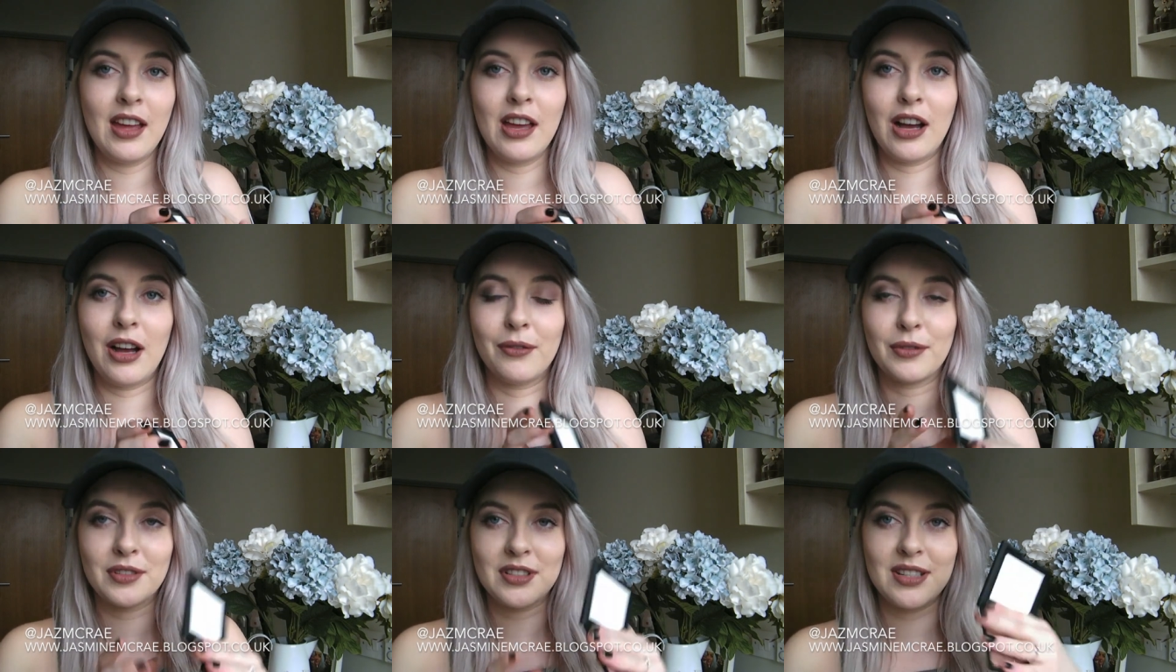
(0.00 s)

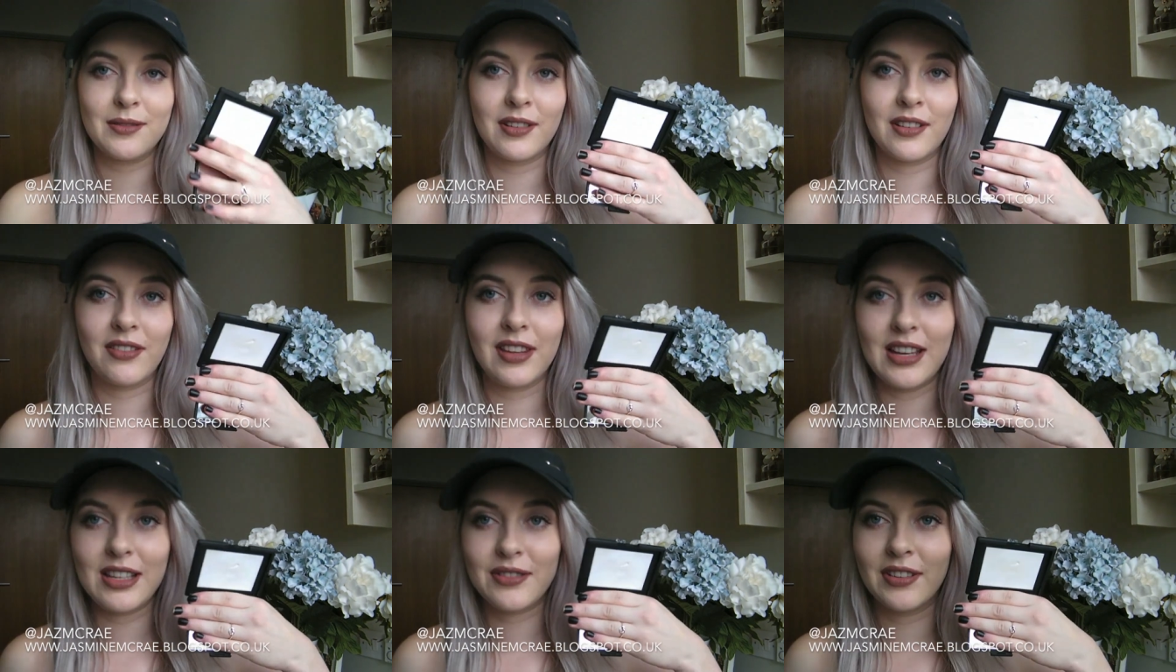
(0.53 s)
I've wanted one
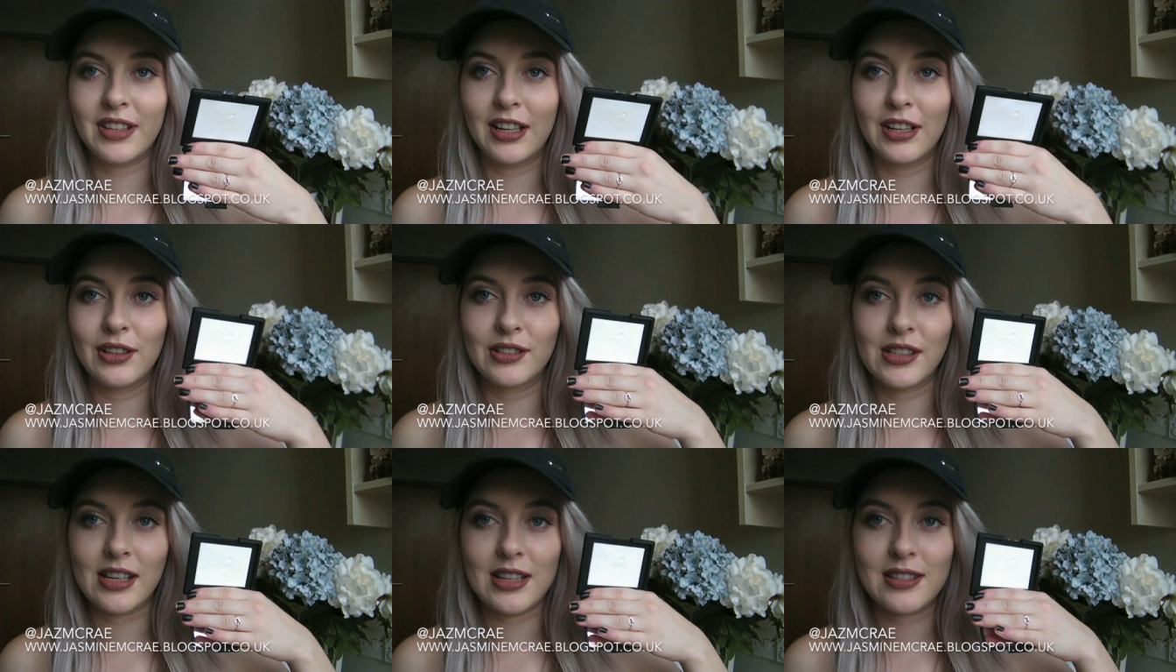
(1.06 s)
of these for the
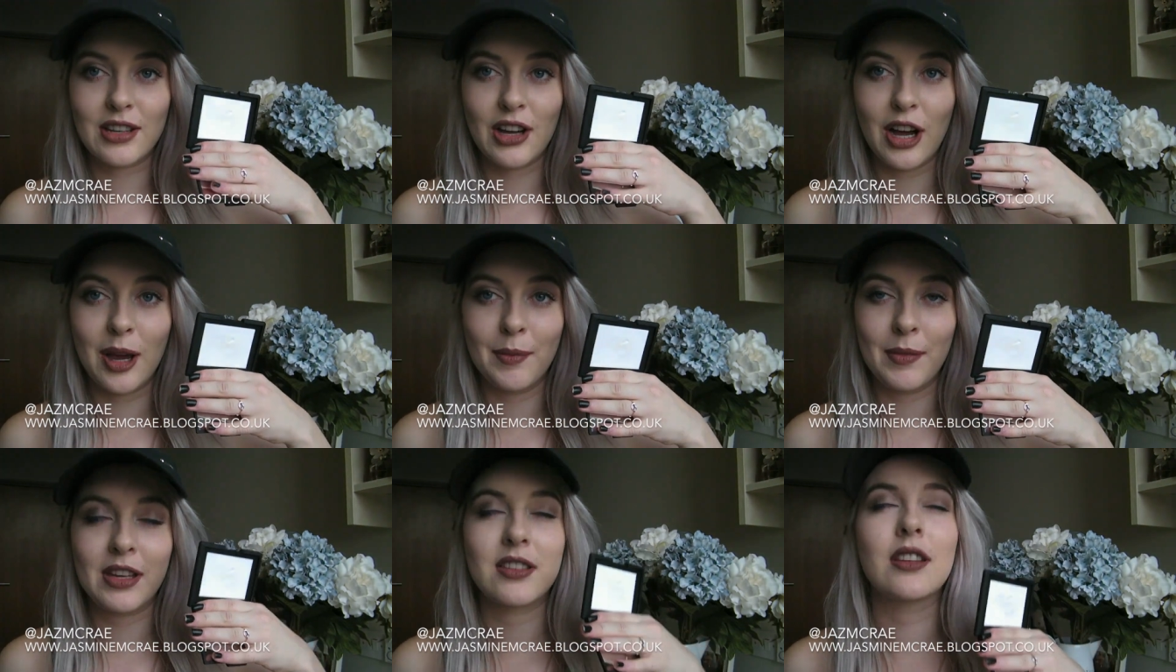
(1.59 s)
longest
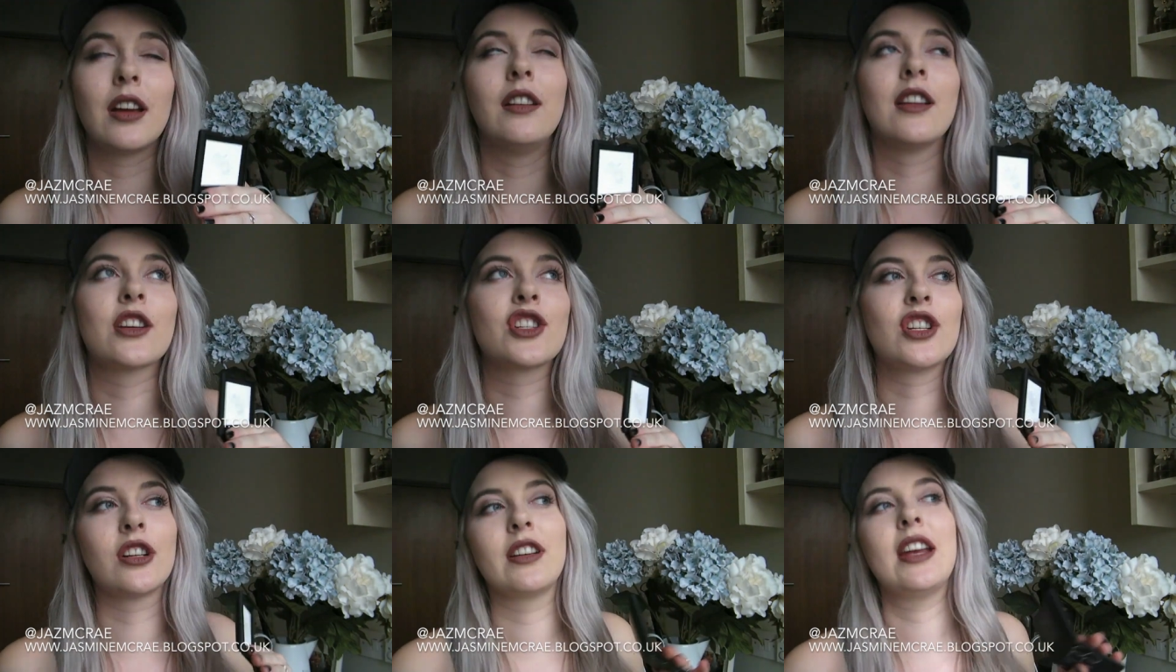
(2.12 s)
time. They're so
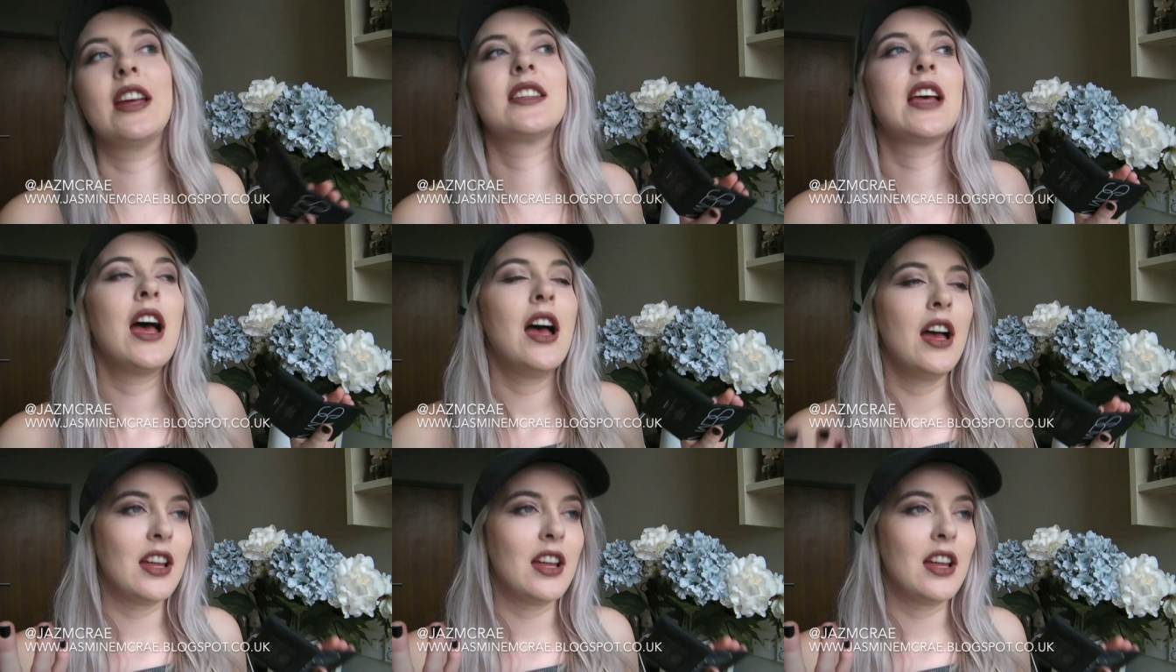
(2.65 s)
luxurious.